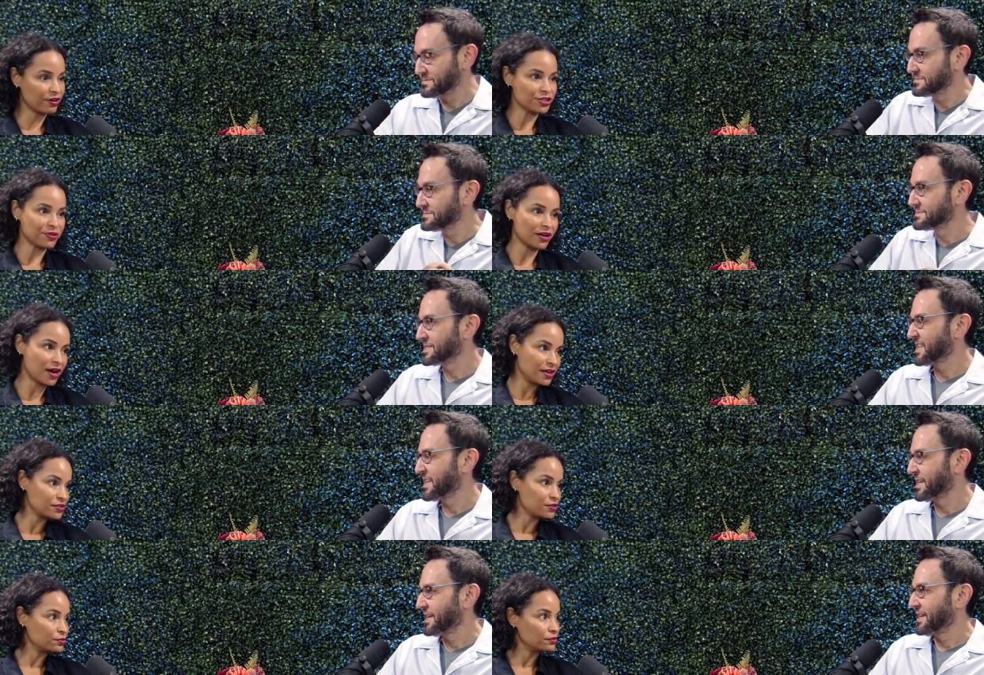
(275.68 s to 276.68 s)
Speaker 1: graduated high
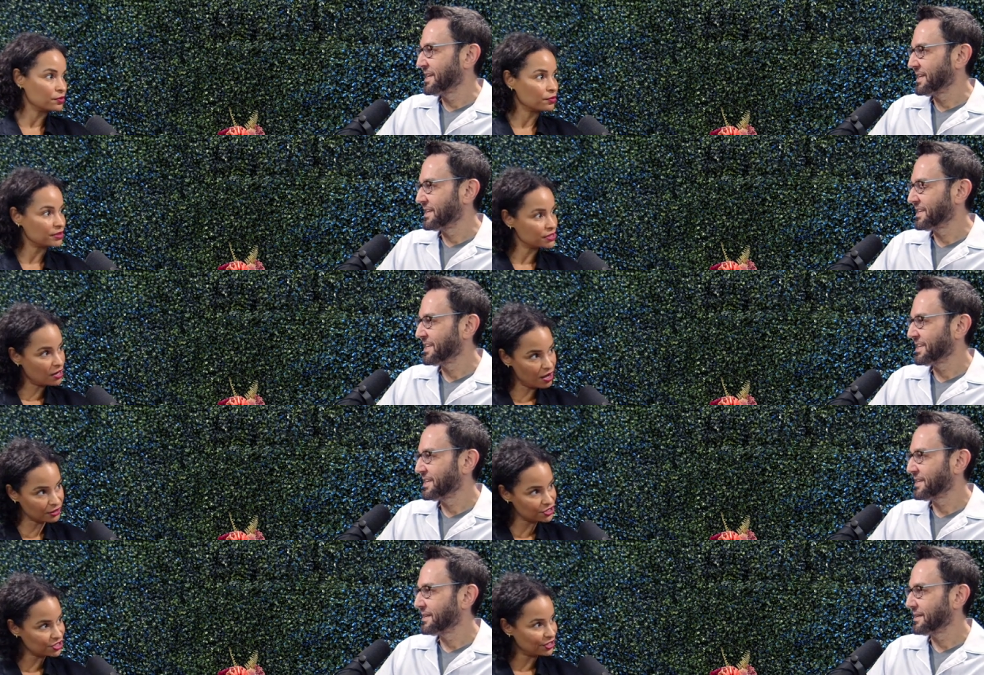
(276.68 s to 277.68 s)
school, went to
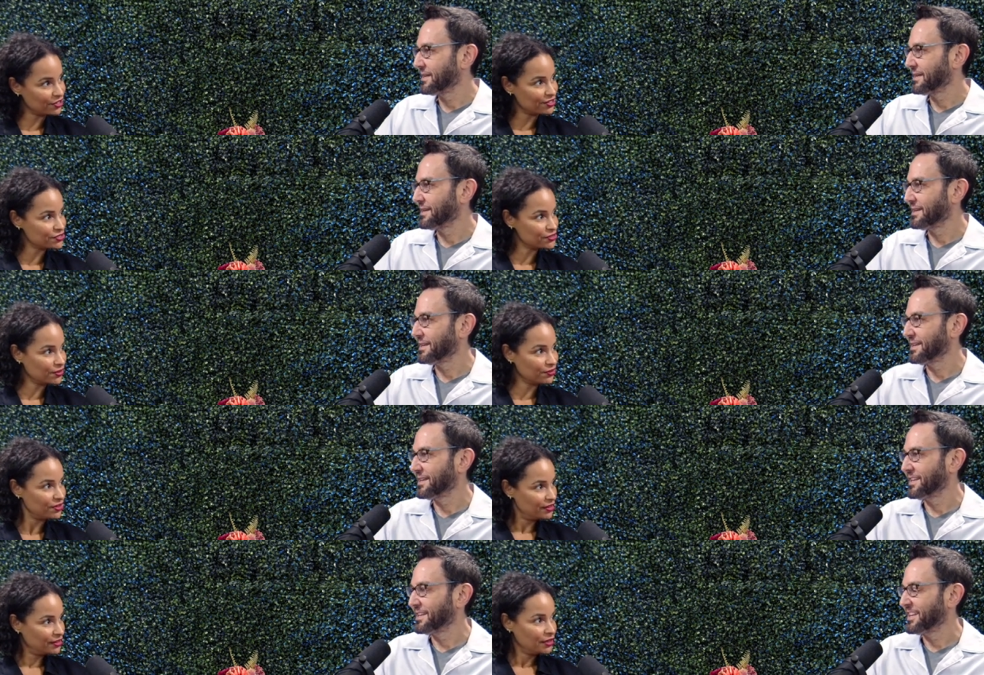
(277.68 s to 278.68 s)
college here. So,
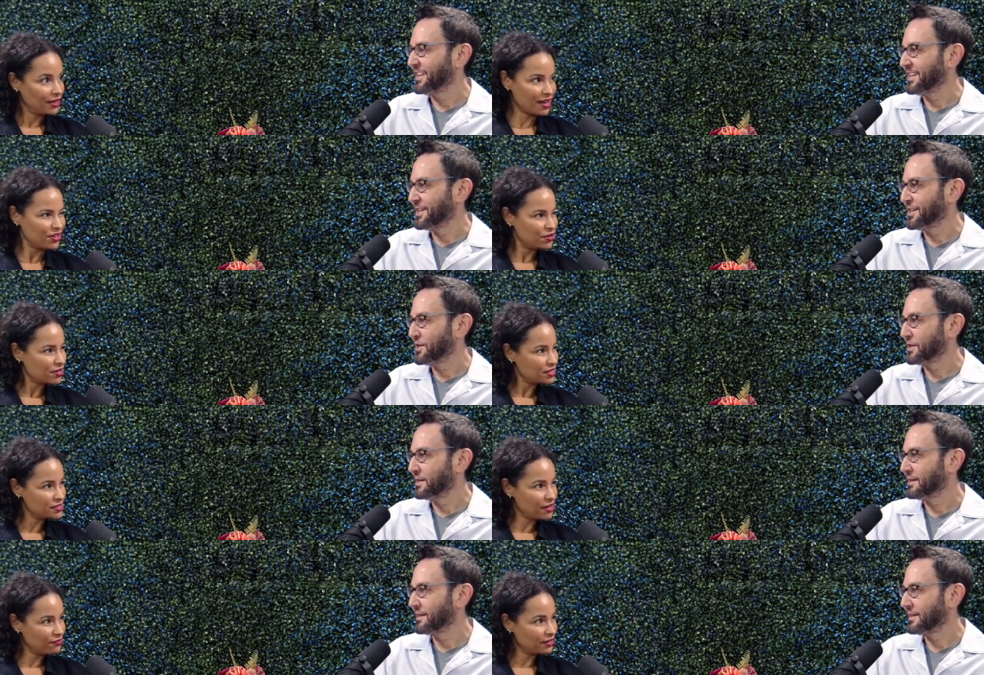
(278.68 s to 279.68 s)
yeah, New York
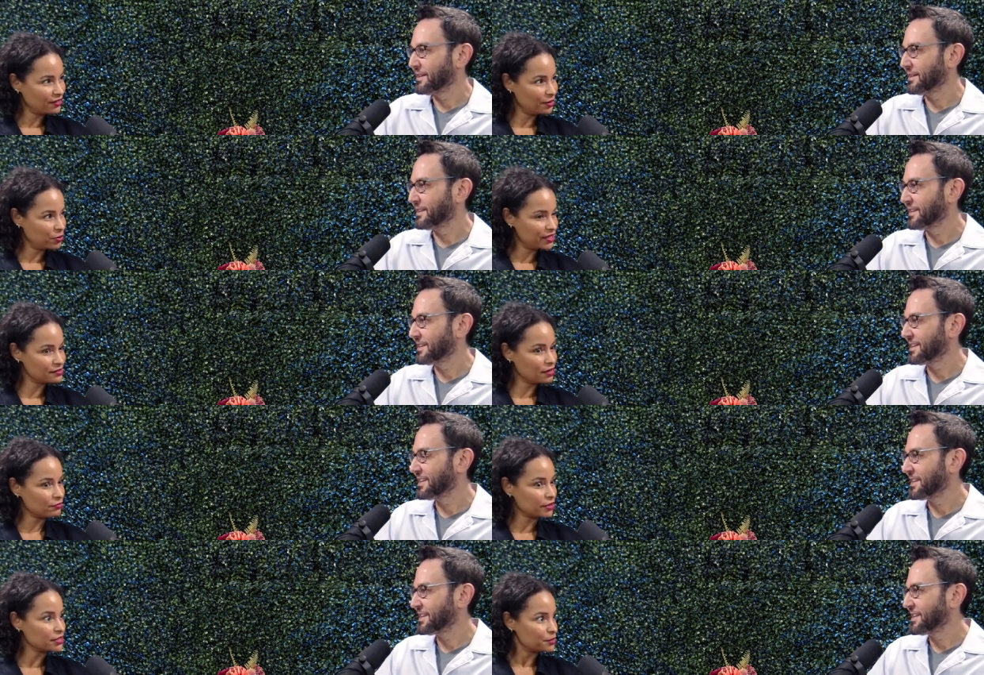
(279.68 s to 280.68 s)
is definitely a place
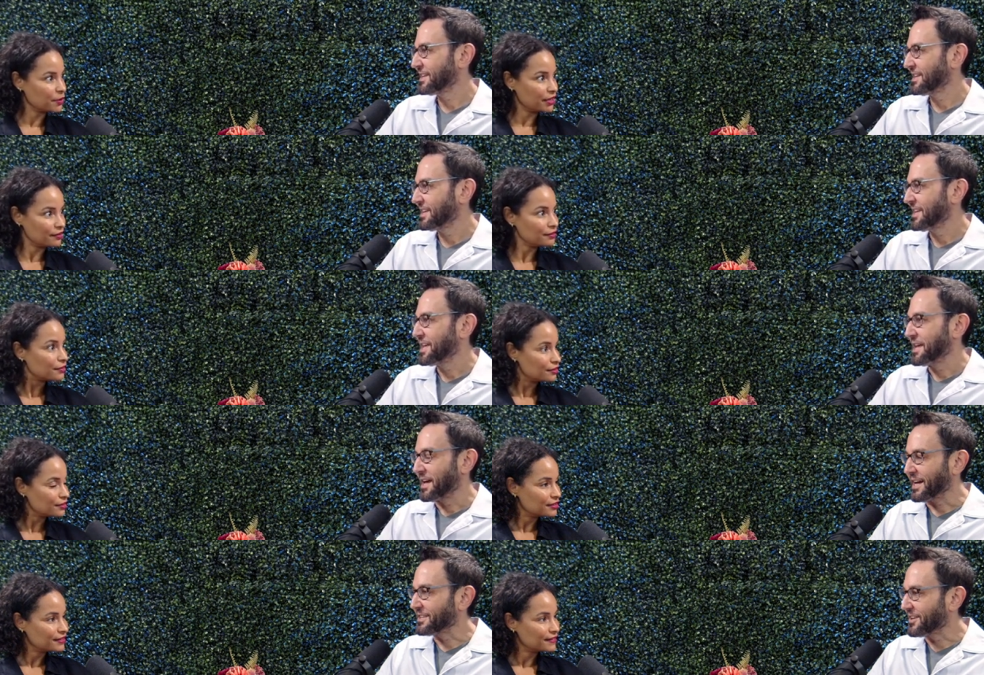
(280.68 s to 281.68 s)
that raised me.
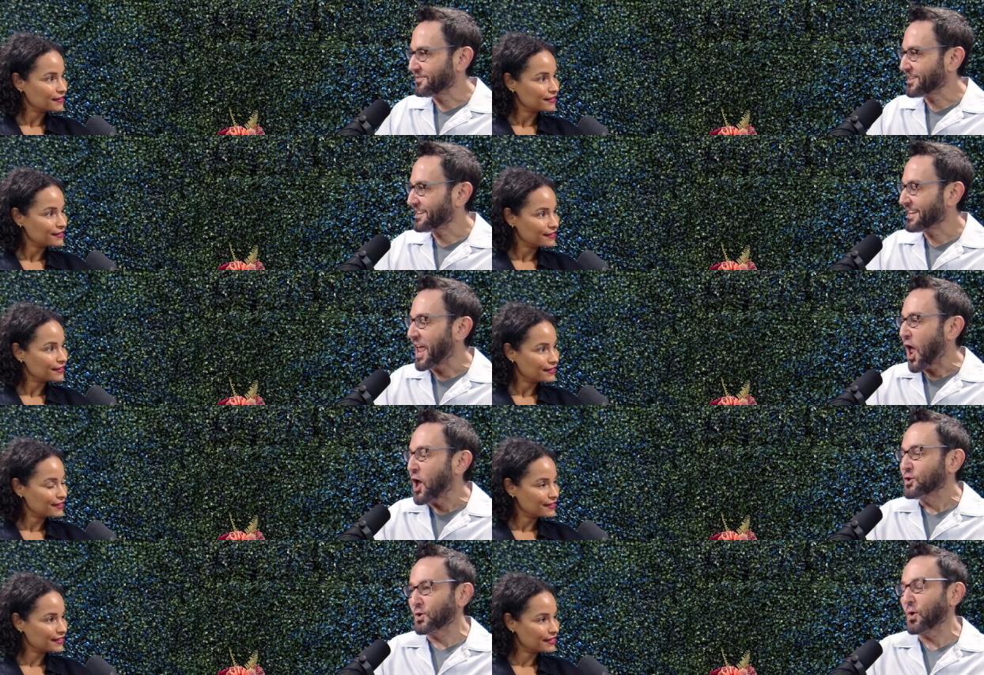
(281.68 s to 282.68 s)
Speaker 2: I love it.
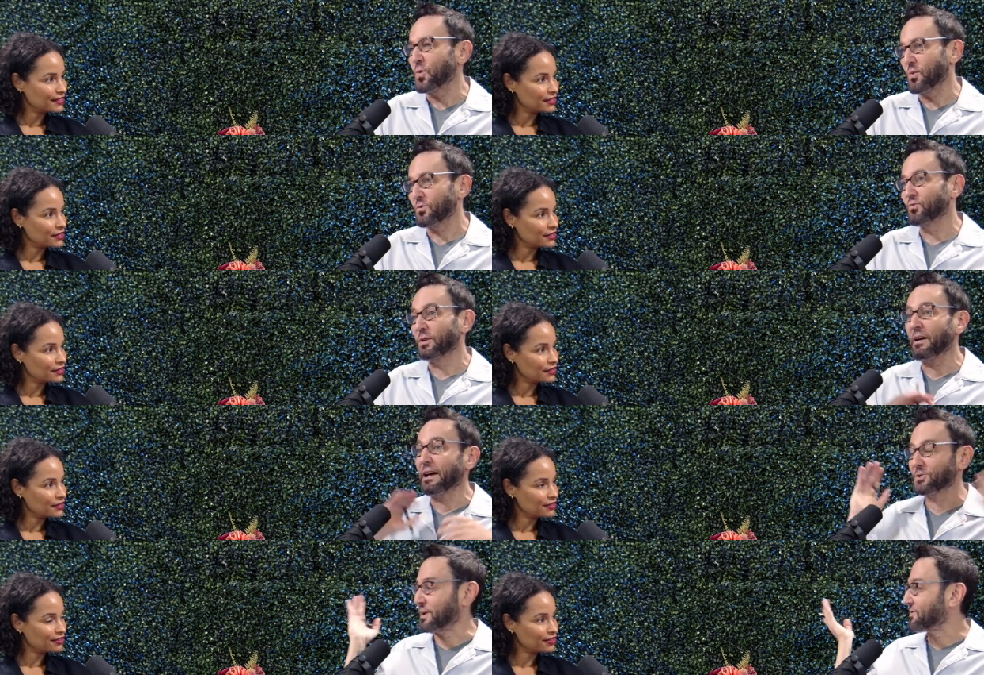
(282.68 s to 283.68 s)
So, Real
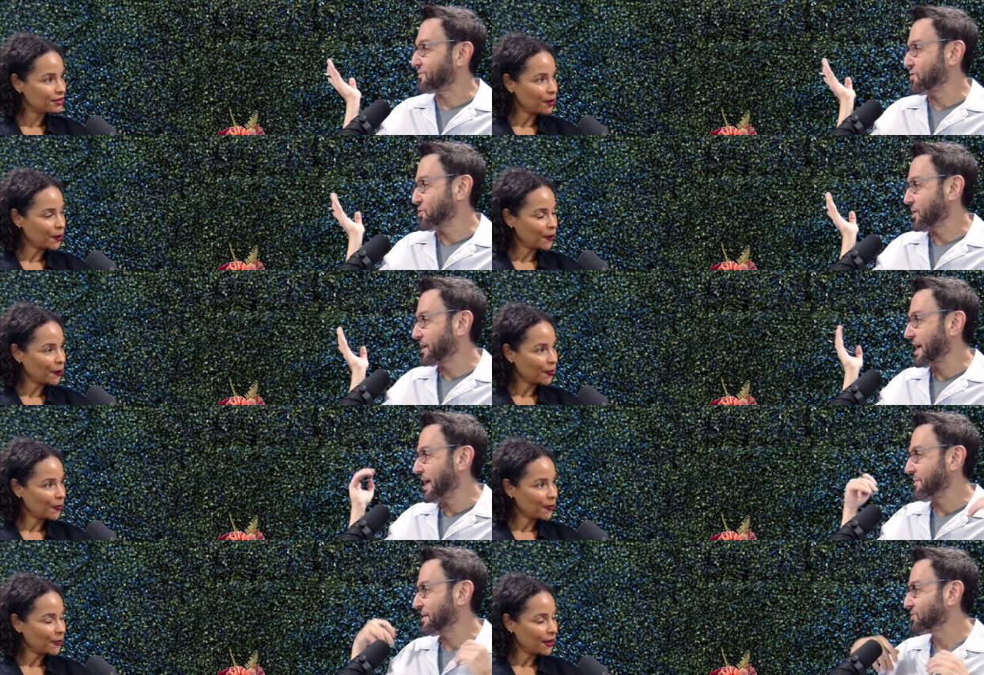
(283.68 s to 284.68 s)
Housewives of New York
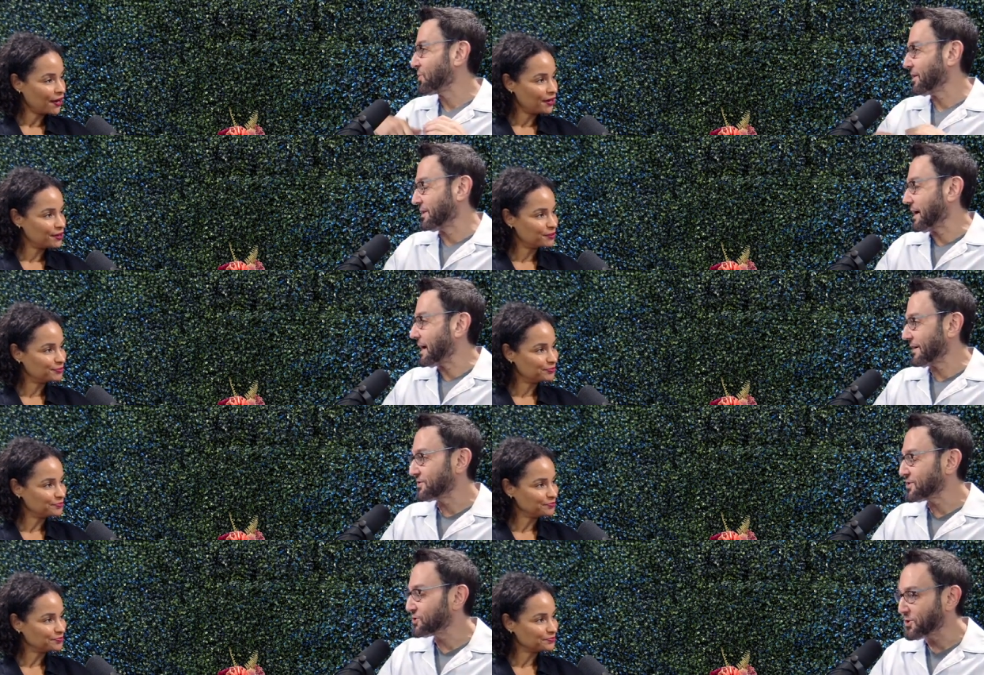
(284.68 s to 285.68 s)
came into our
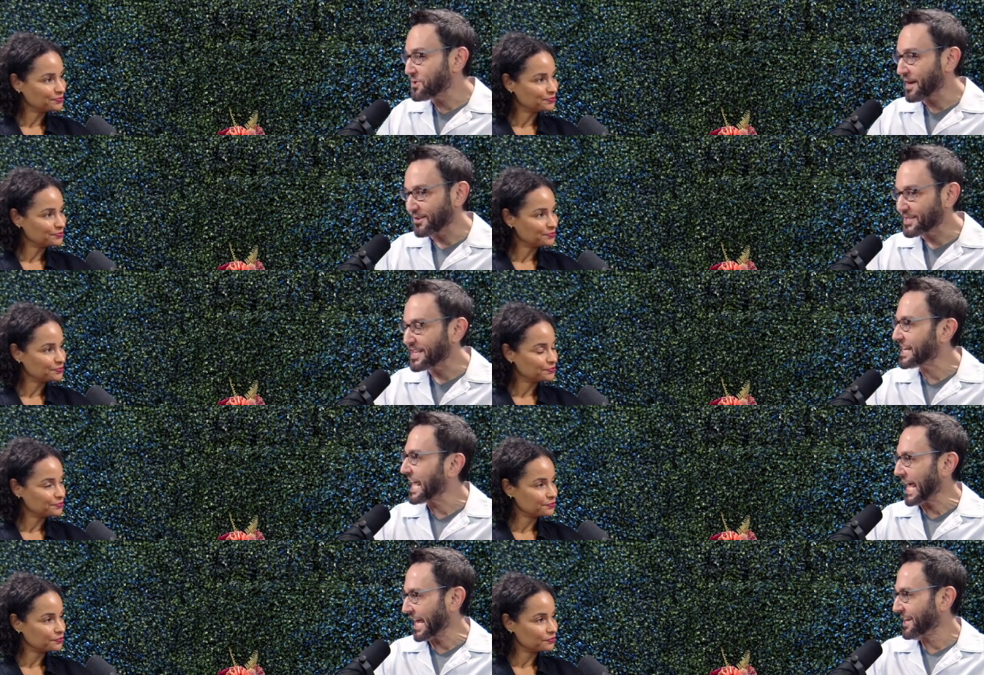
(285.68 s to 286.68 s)
lives in
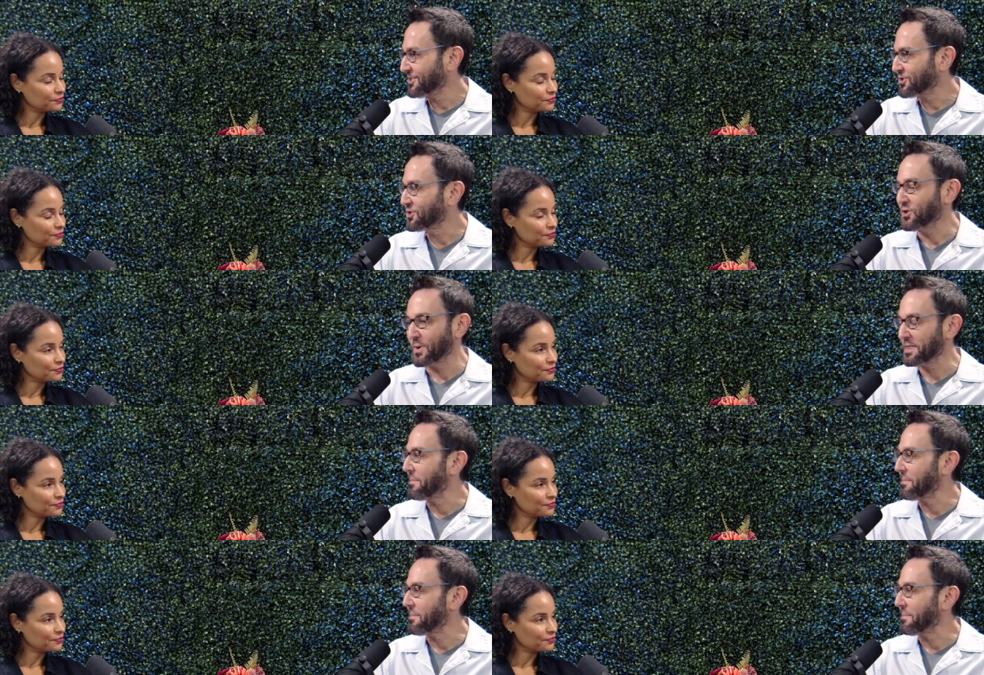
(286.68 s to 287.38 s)
2008. Just doing the